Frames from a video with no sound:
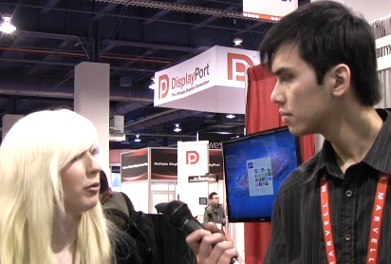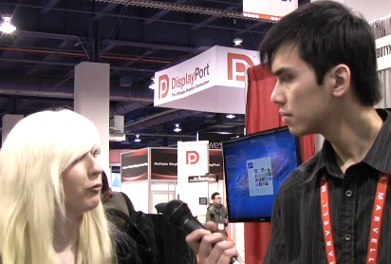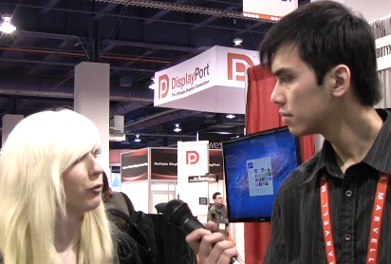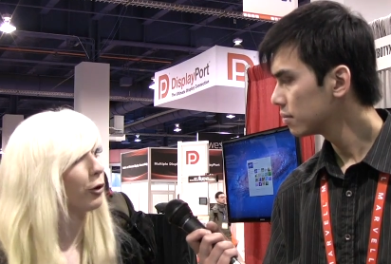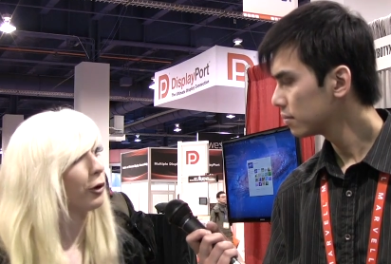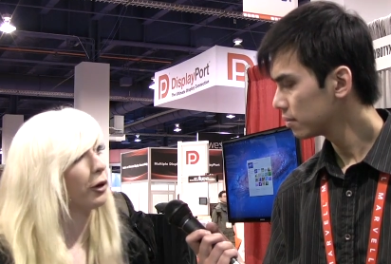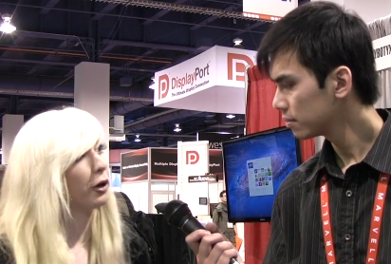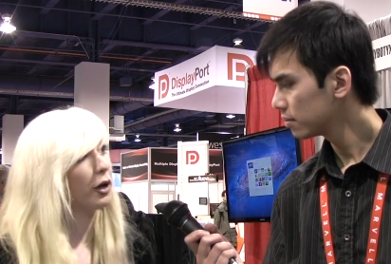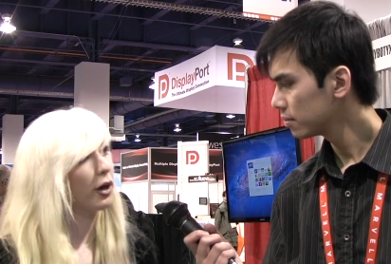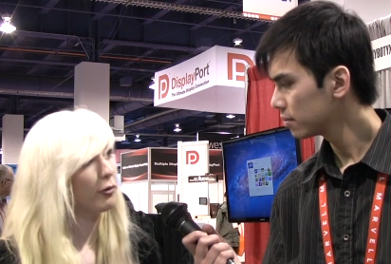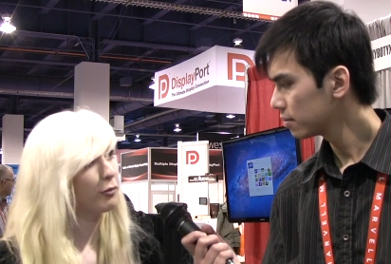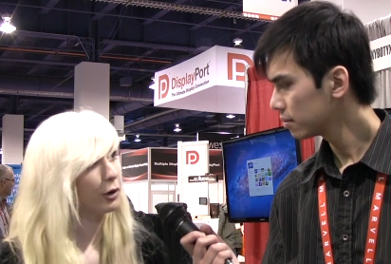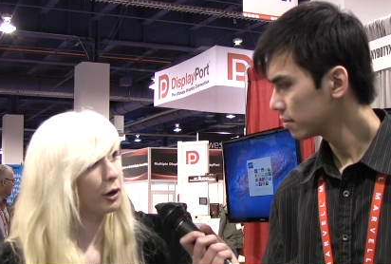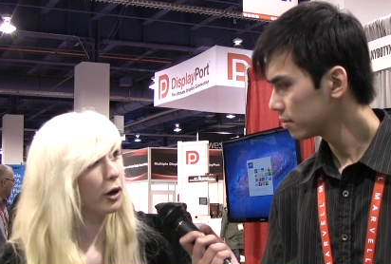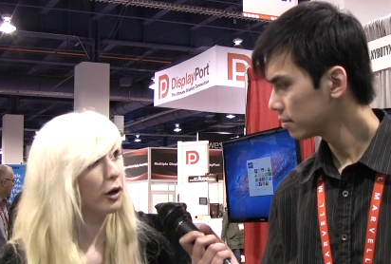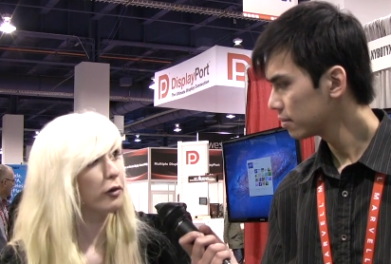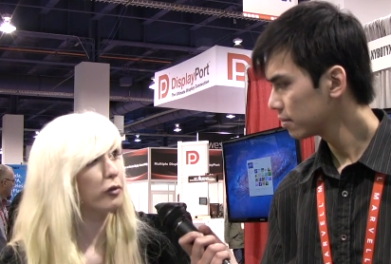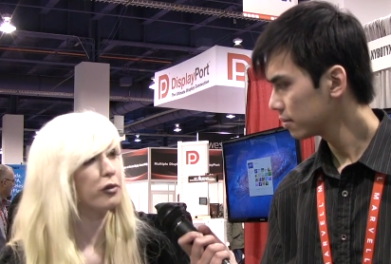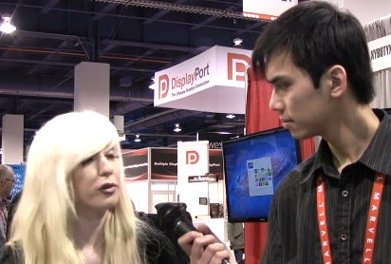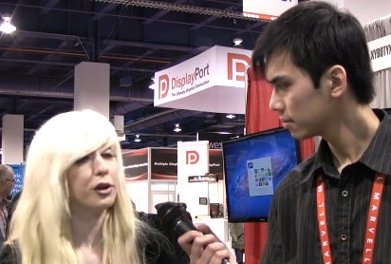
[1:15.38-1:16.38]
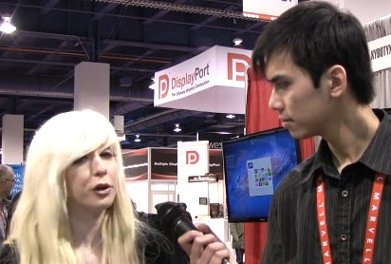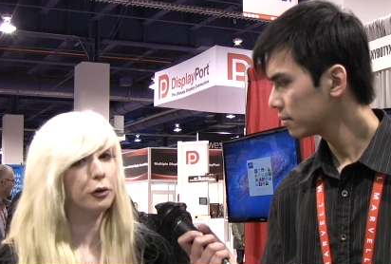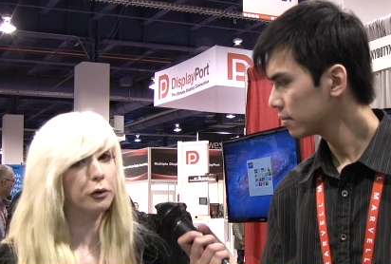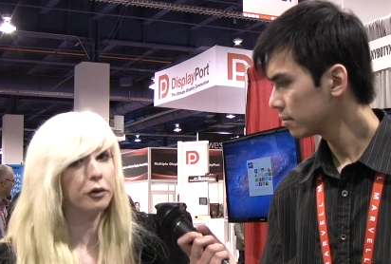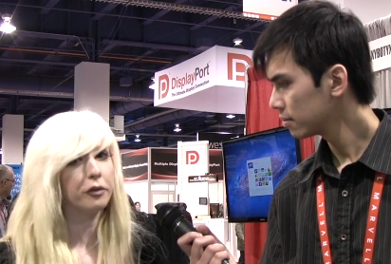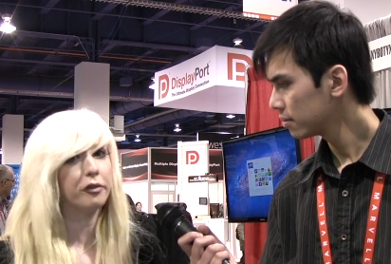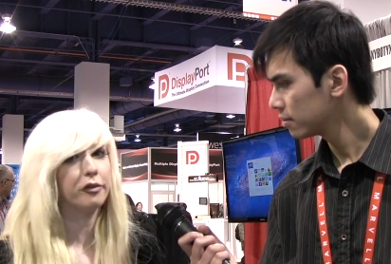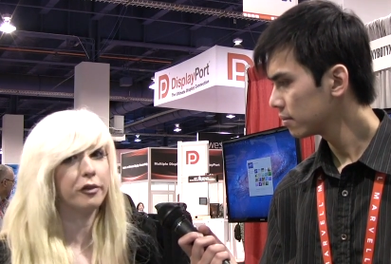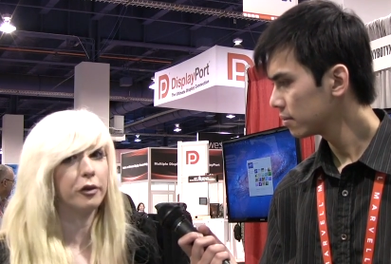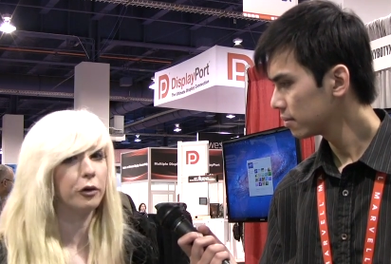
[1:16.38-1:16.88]
Speaker 1: If you're in another country, you
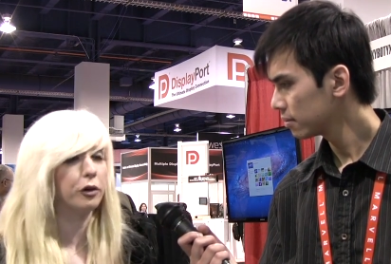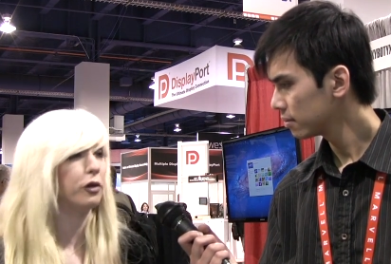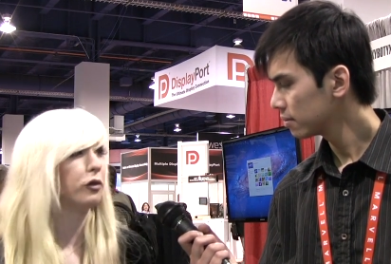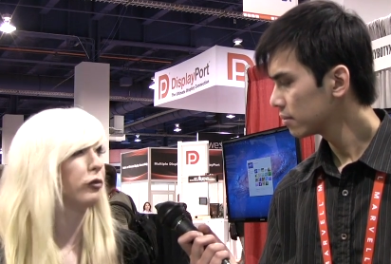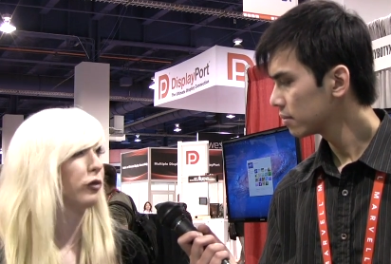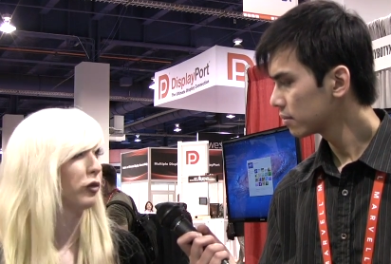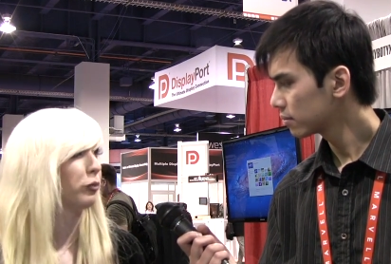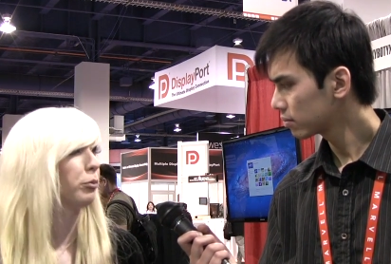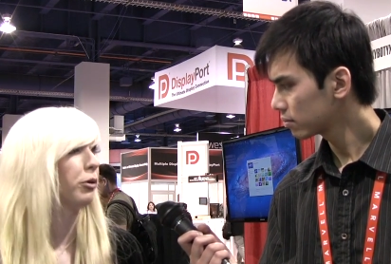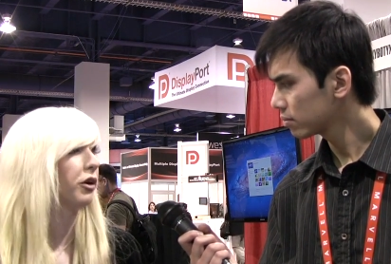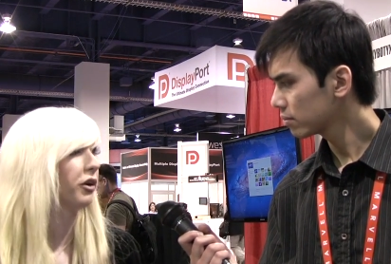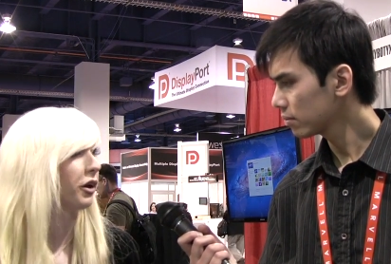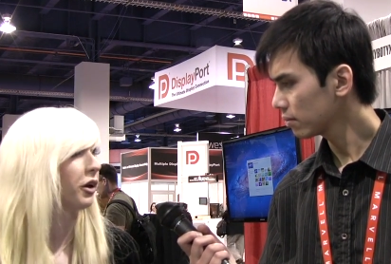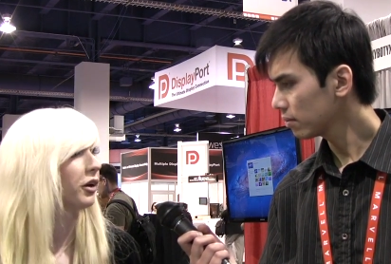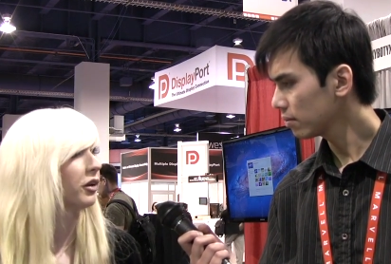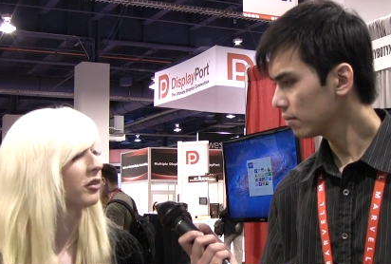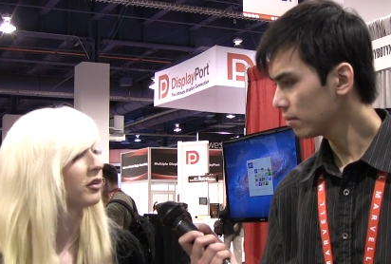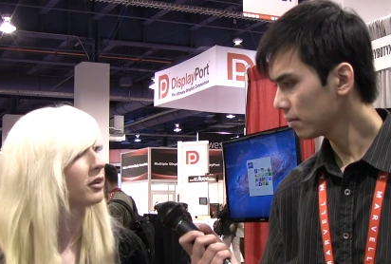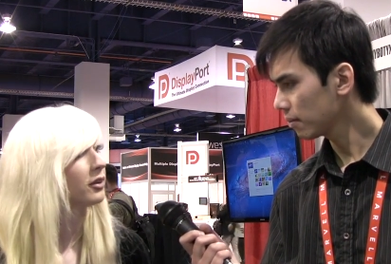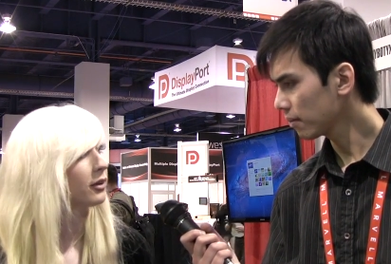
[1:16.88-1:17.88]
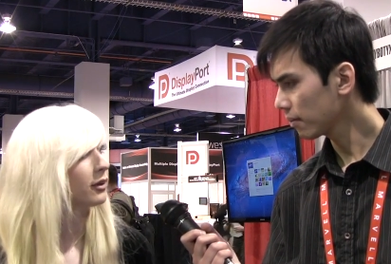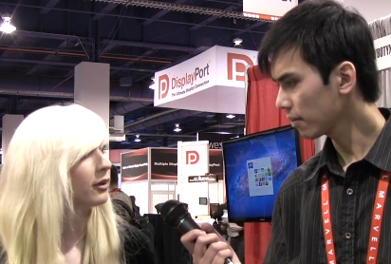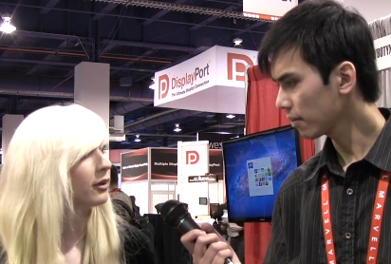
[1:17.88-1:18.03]
can still use this product.